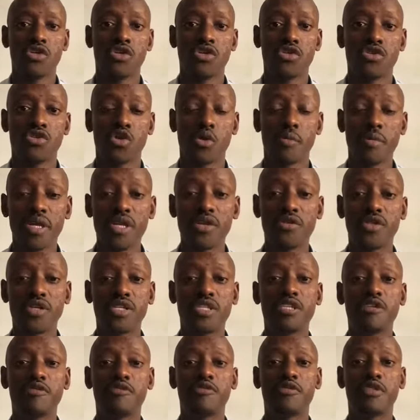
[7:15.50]
So meaning
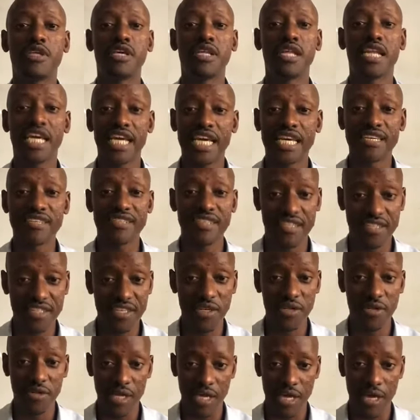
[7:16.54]
that if the leakages are
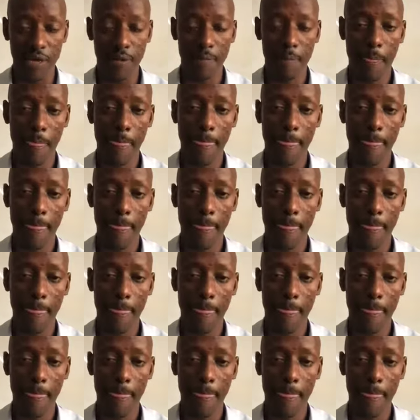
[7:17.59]
still there,